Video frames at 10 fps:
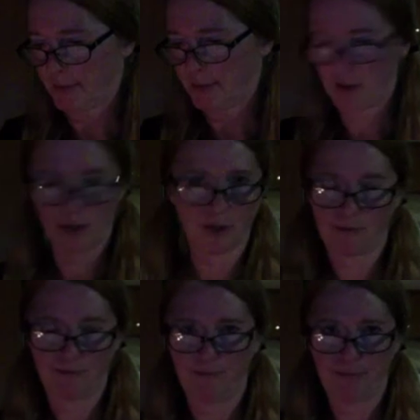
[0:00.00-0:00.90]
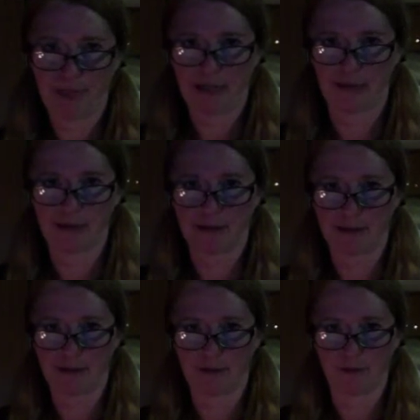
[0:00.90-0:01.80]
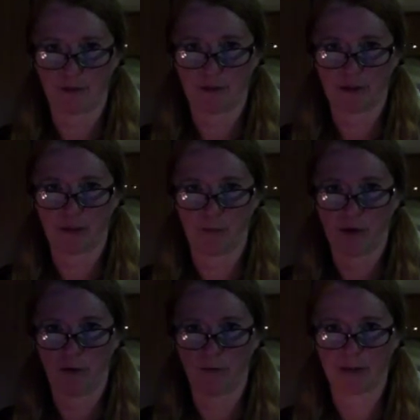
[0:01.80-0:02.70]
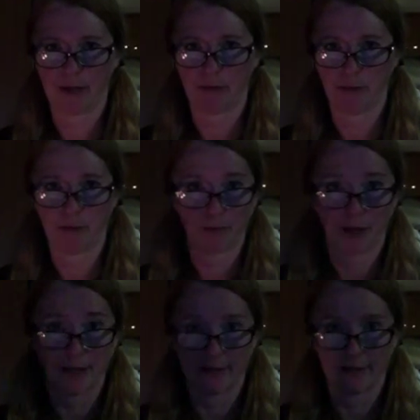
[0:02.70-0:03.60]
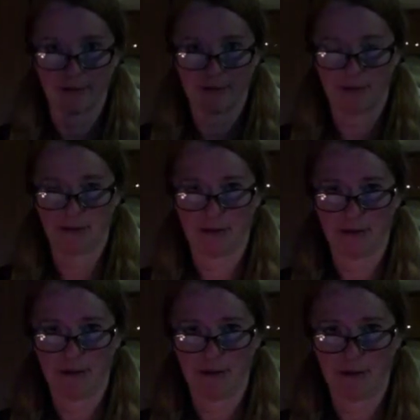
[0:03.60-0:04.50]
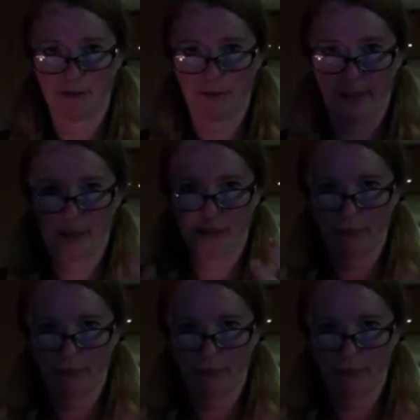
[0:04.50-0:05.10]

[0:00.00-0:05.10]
just because I was with someone who was able to be present, really